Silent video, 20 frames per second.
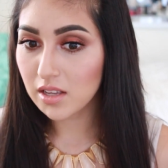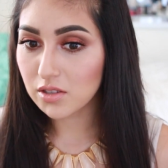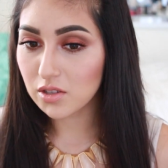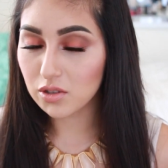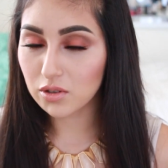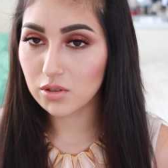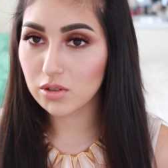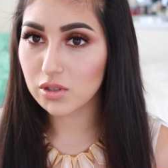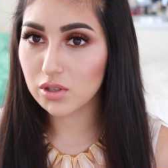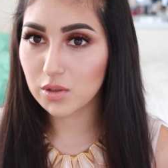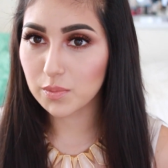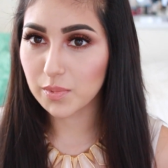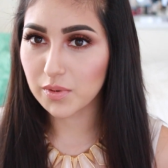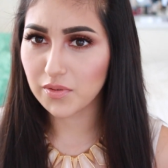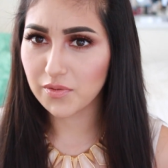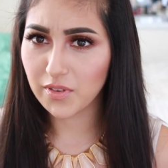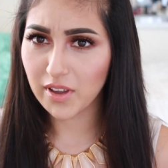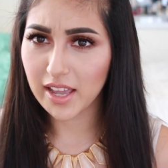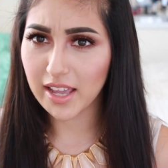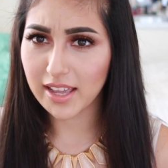to look super
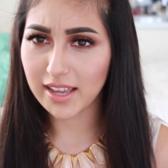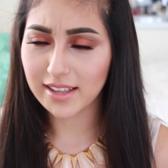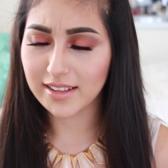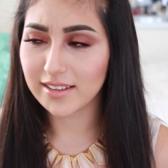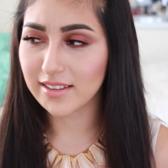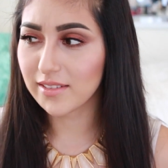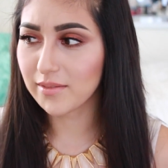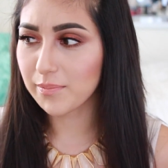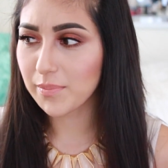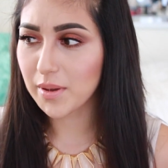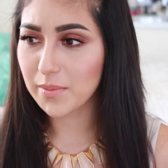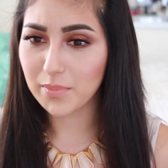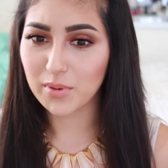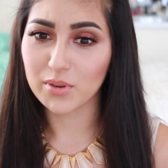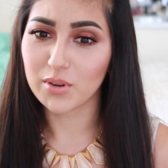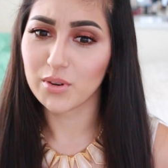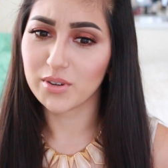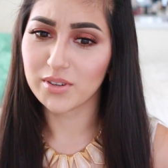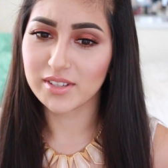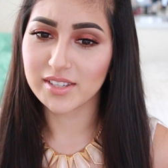fake and
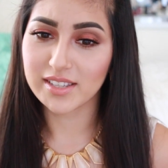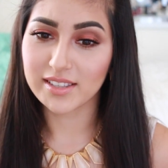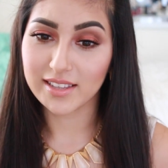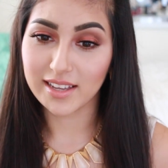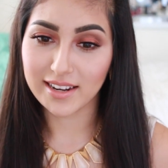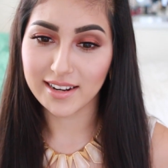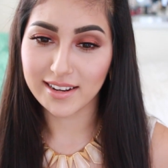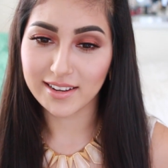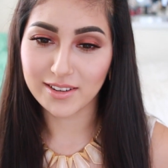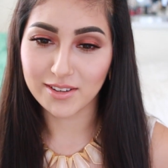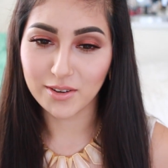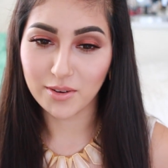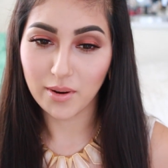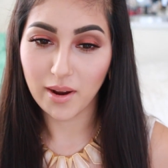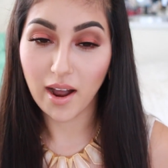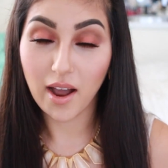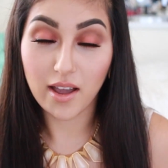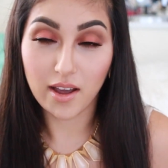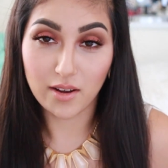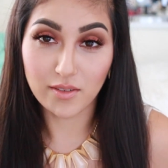people noticing that, you know,
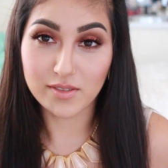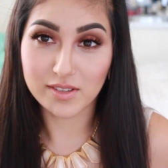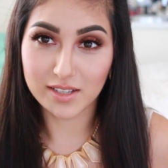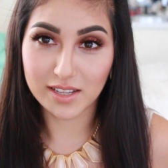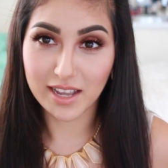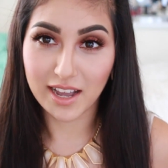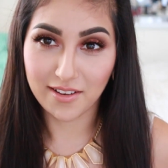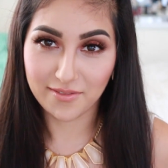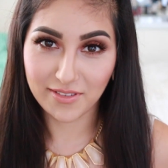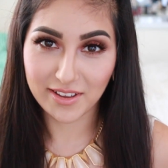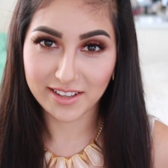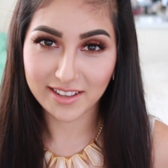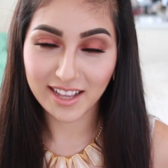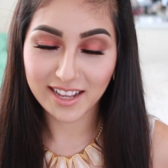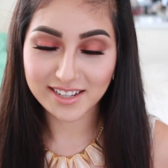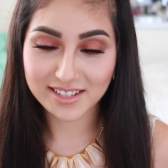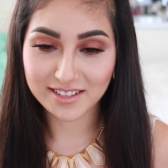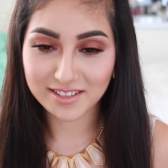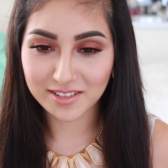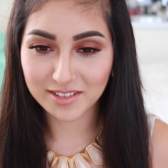I obviously have fake
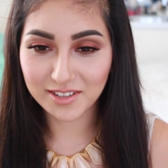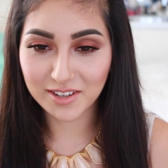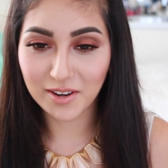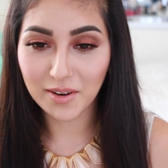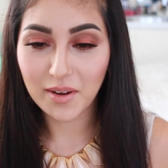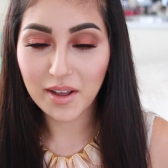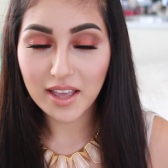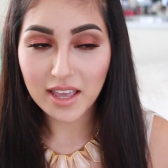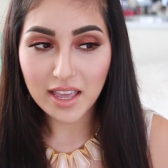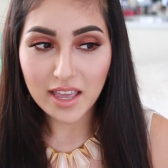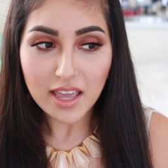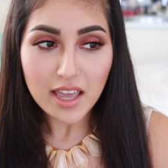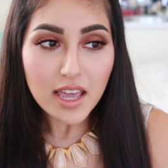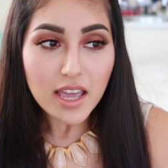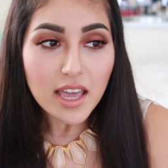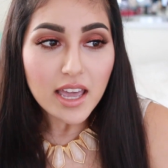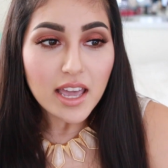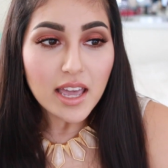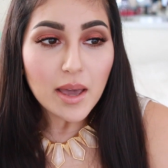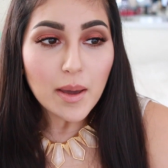lashes, you know,
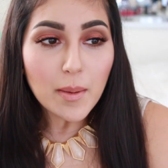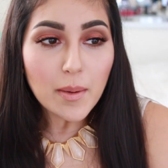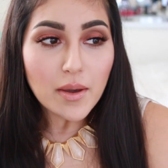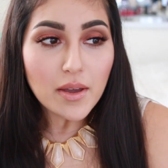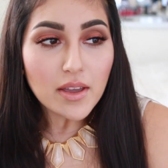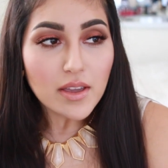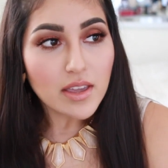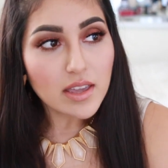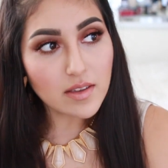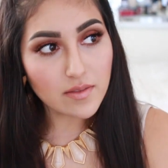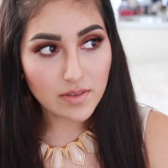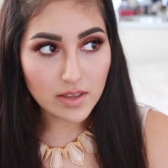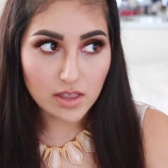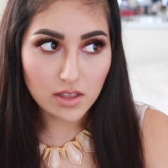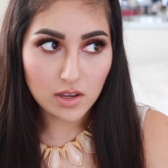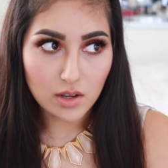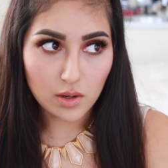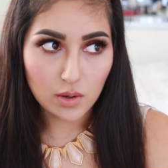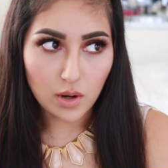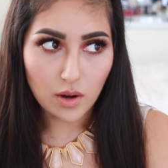even
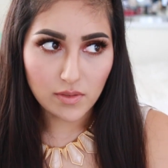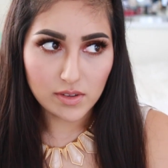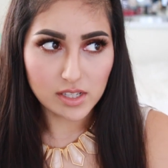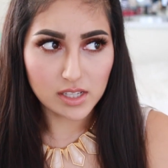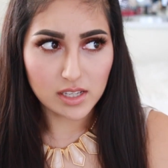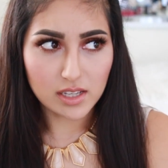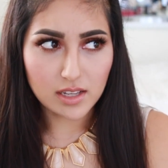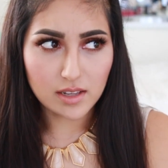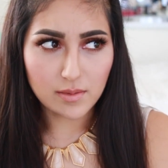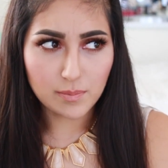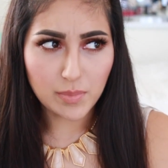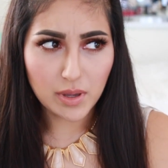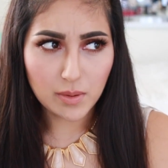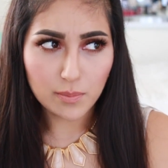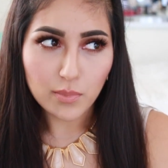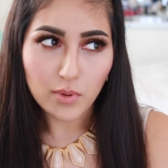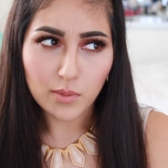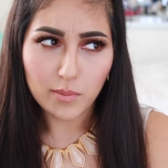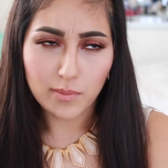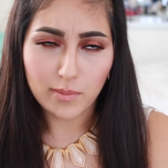though obviously
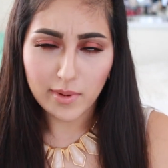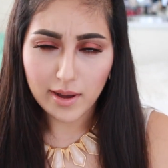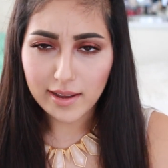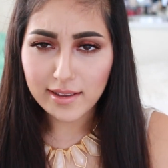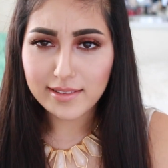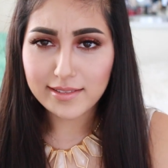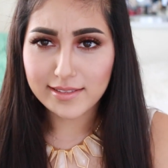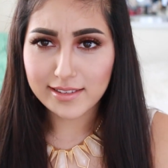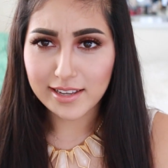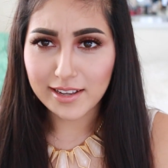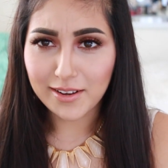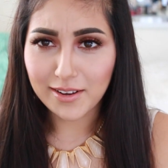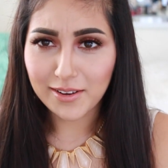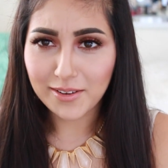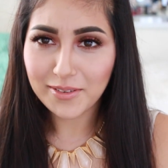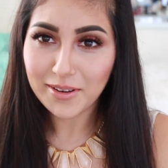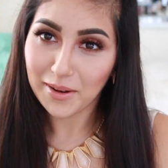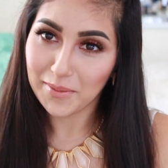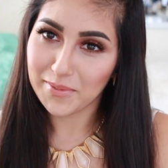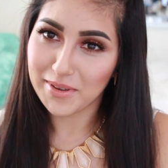people might
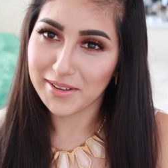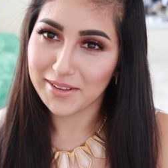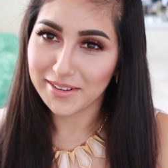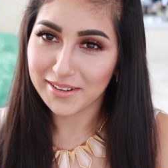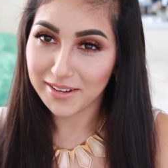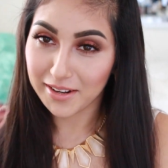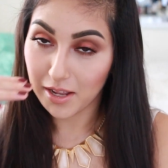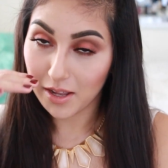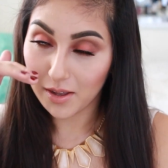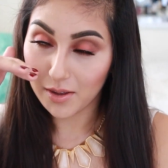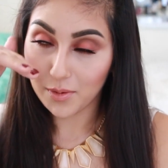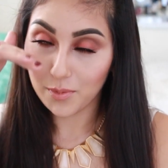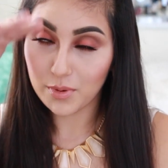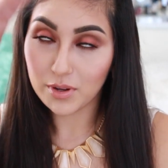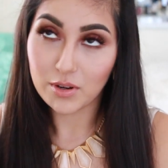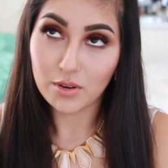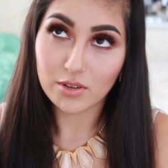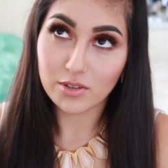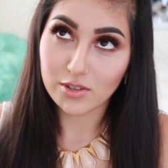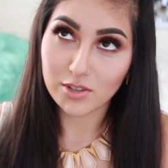tell. I mean,
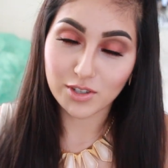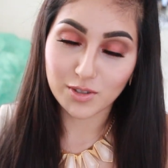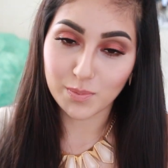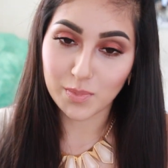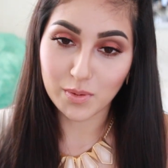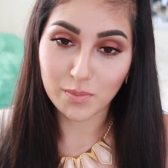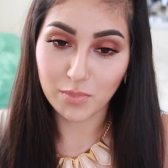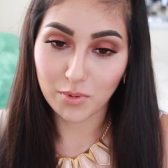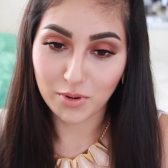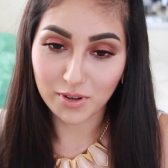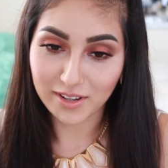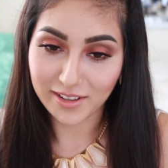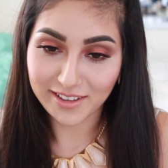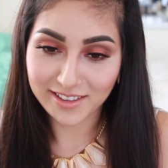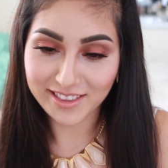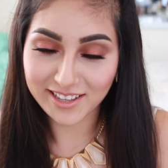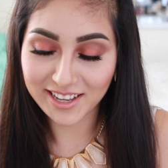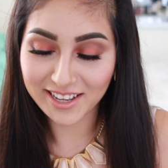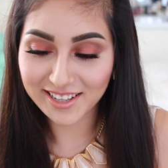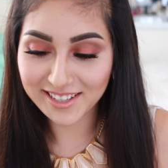We don't just be born
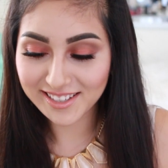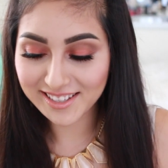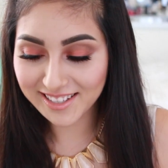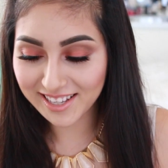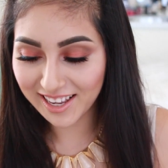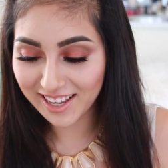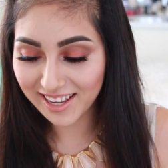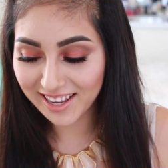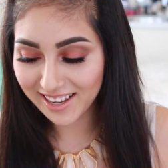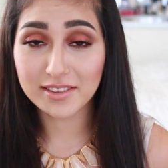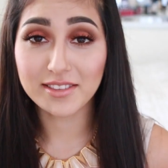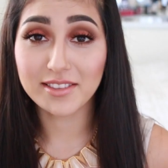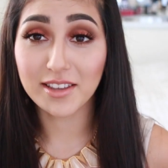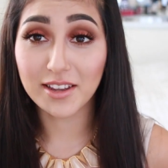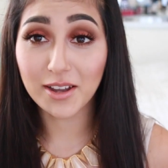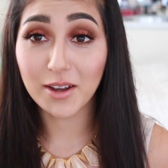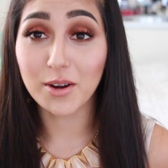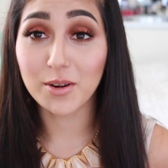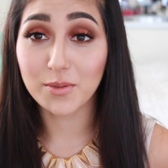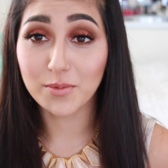like this.
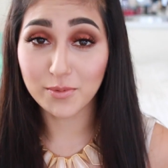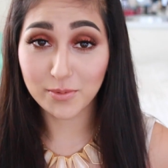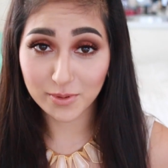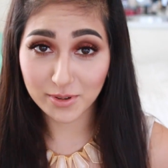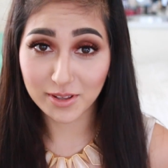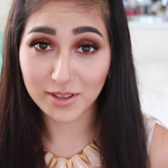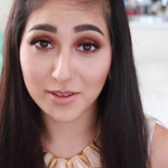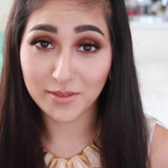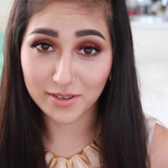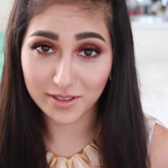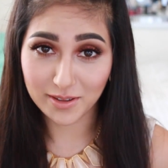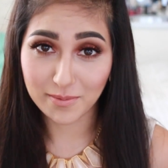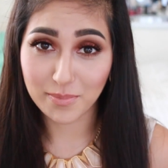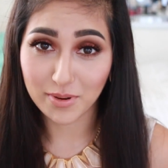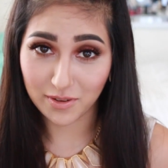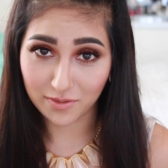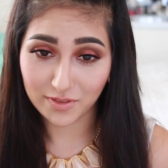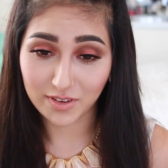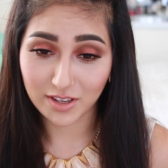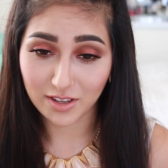They are really
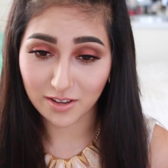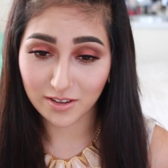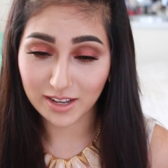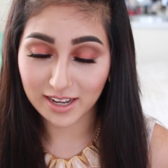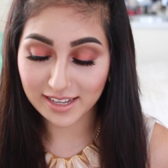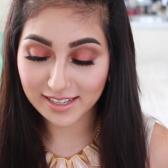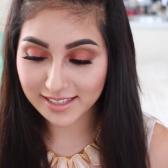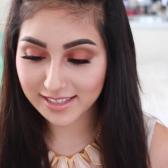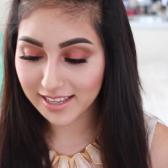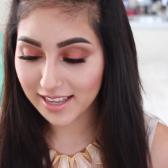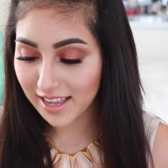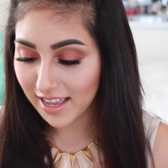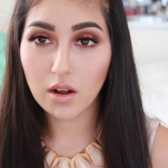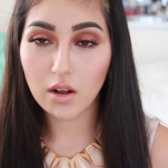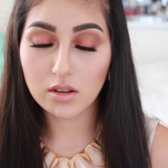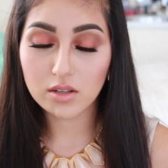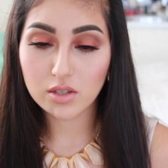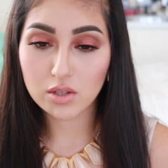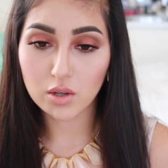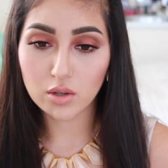perfect, you guys.
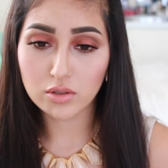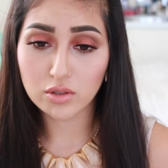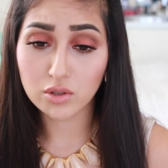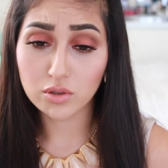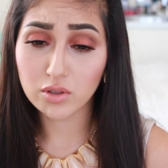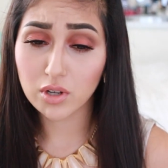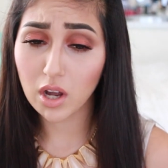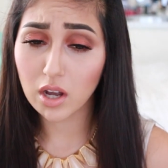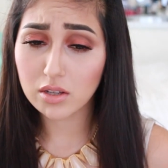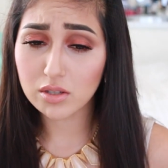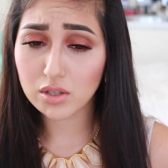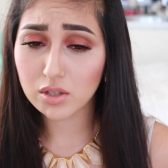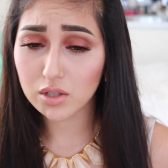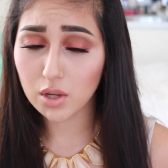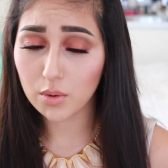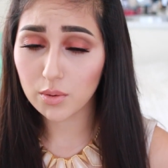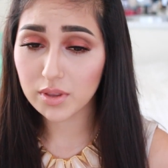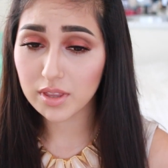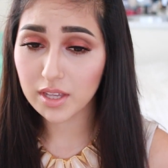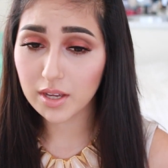Also, do not
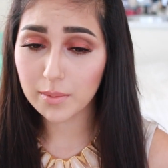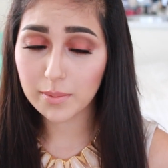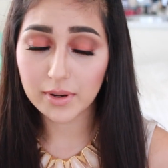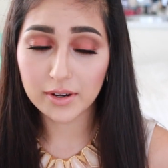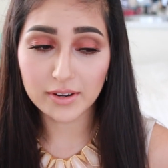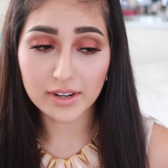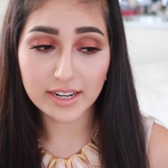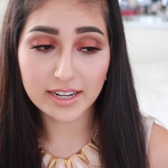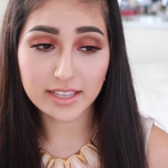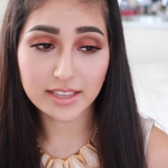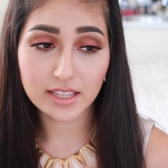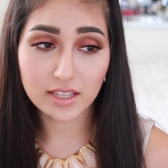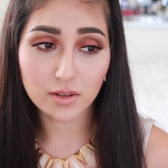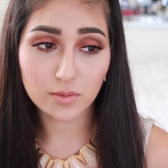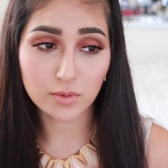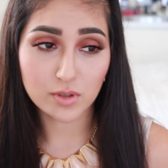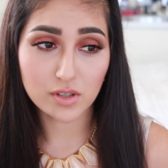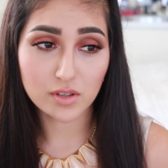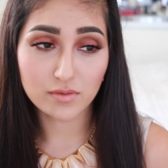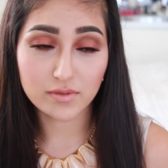soak them or
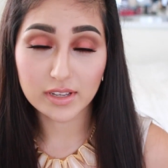anything once